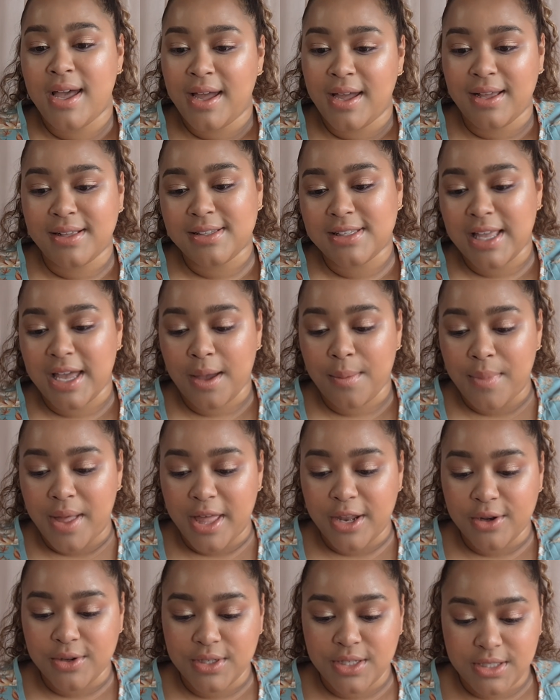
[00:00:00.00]
It's like a
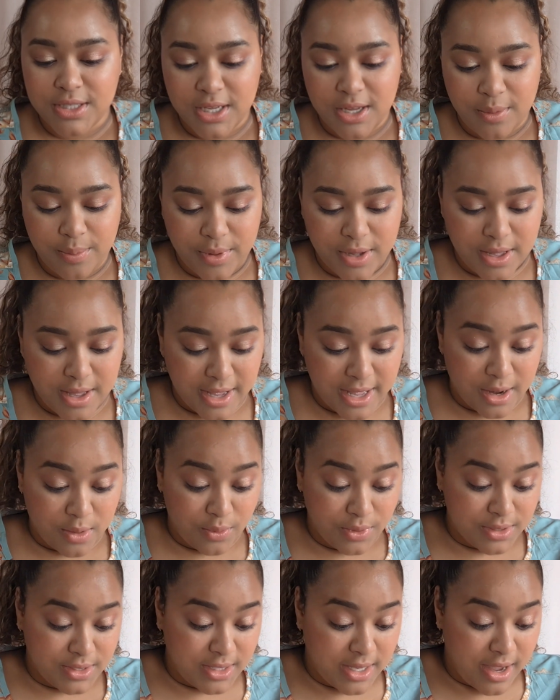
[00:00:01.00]
minor detail, but again,
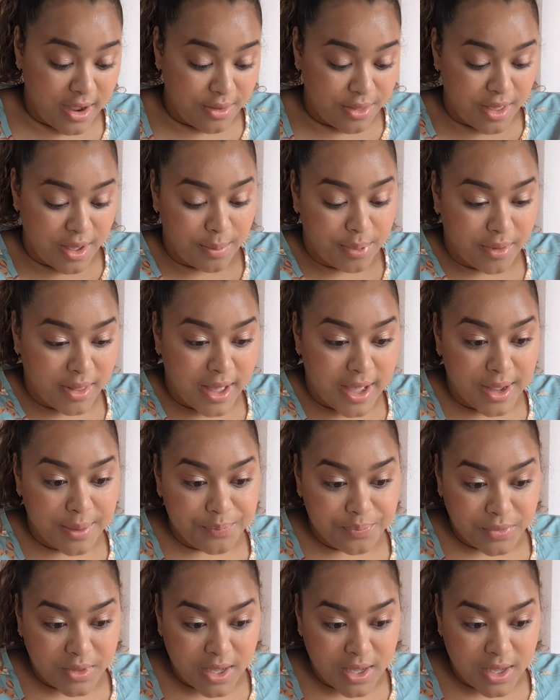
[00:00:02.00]
we'll see how they apply.